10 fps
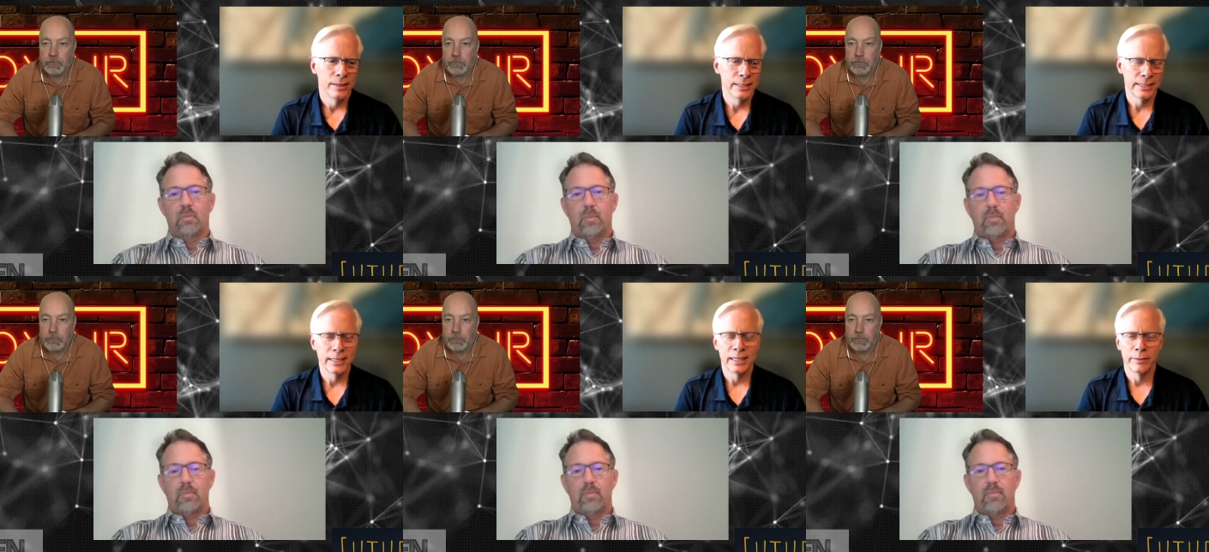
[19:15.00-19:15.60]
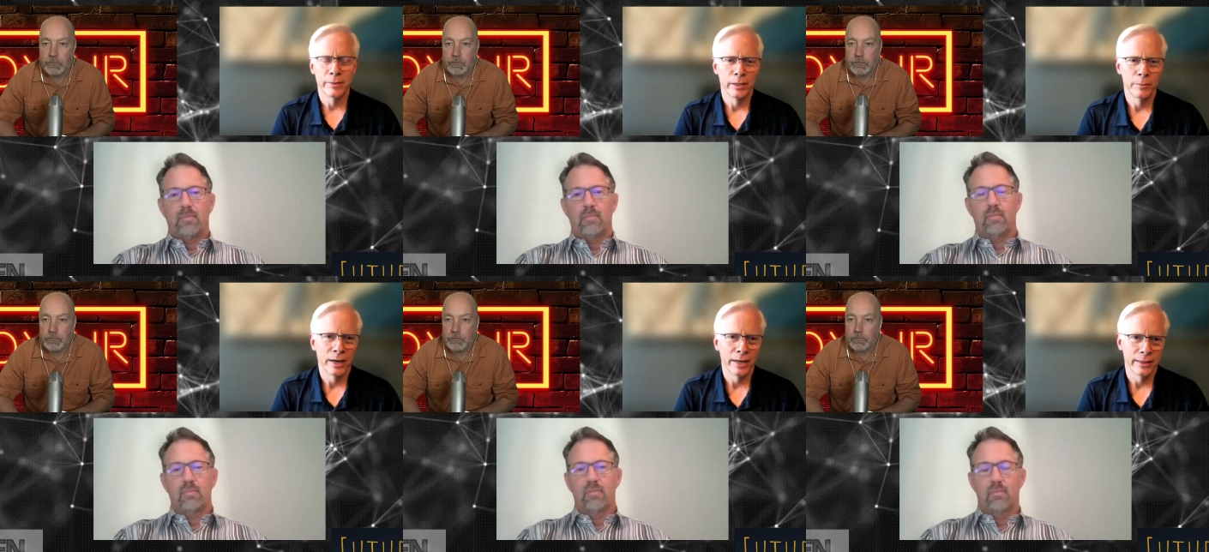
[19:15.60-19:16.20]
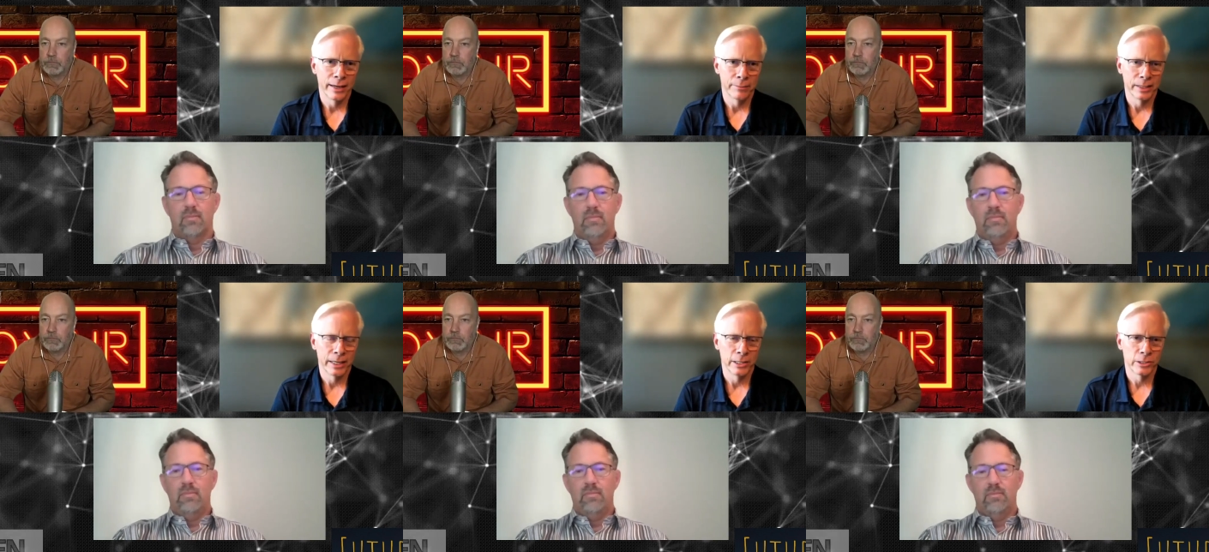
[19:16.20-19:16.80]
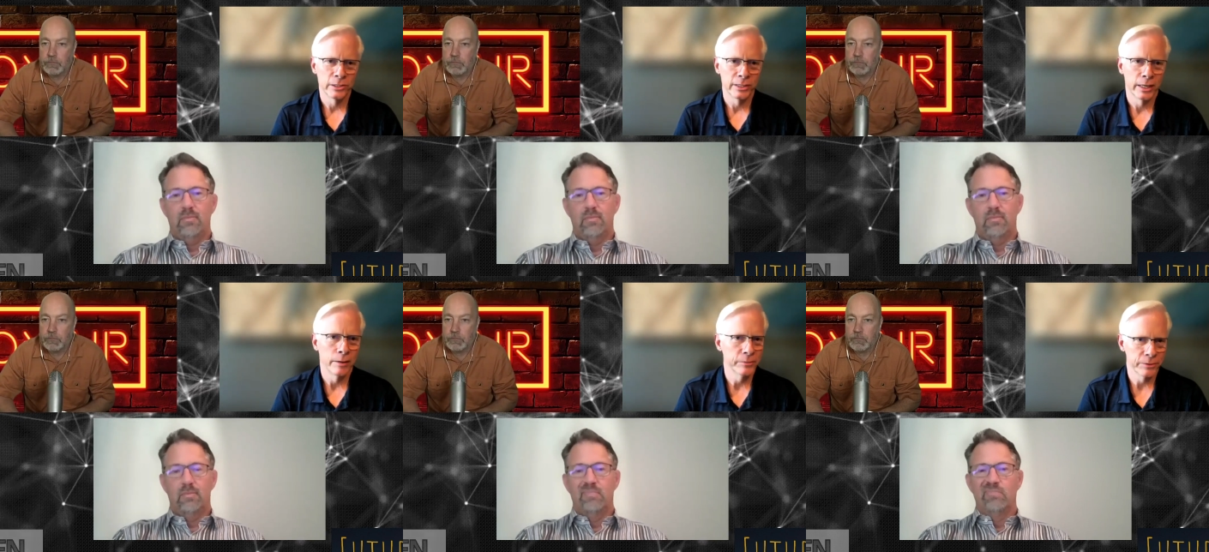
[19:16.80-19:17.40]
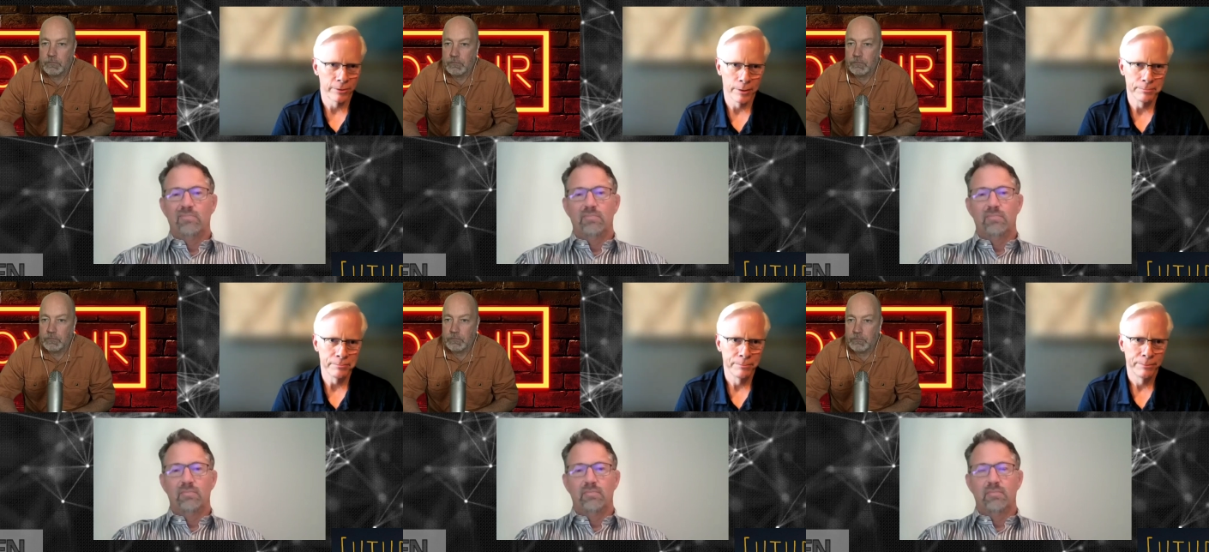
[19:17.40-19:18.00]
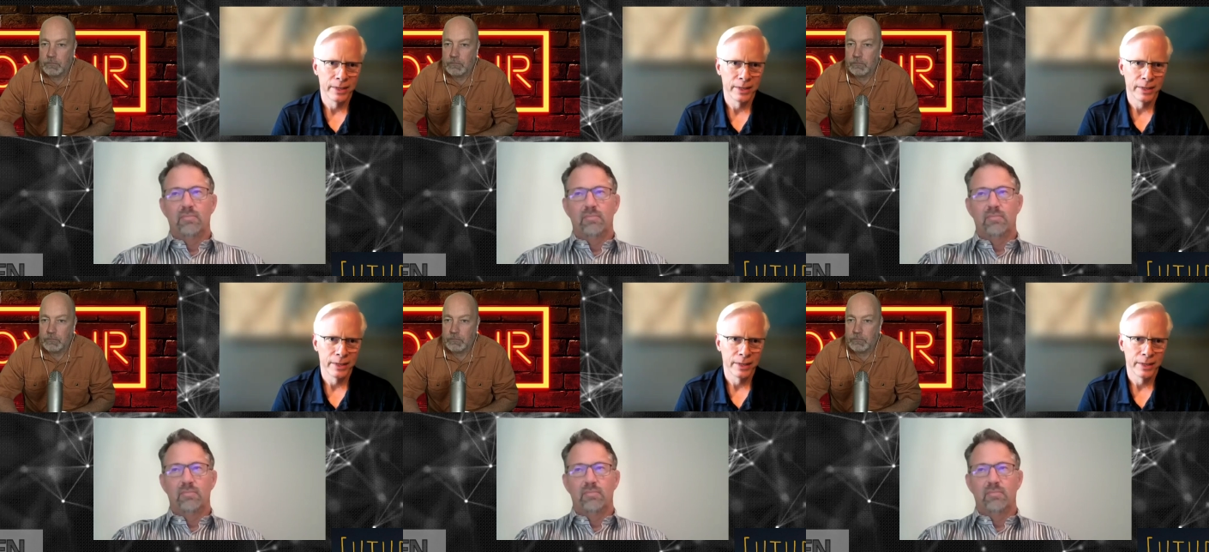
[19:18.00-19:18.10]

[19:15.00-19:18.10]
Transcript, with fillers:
Speaker 1: isn't limited by the applications it comes from.